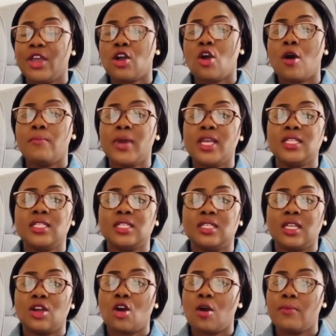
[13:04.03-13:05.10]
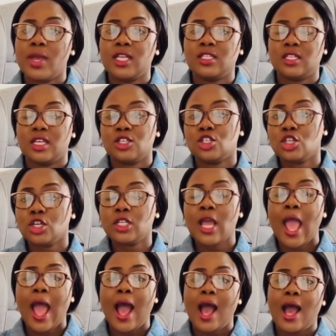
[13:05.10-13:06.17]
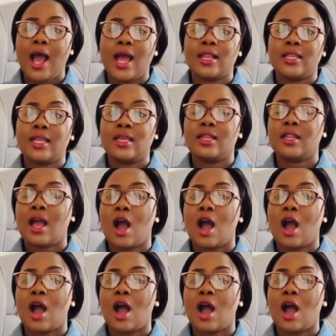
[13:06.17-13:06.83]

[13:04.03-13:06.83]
comment in the comment section, and then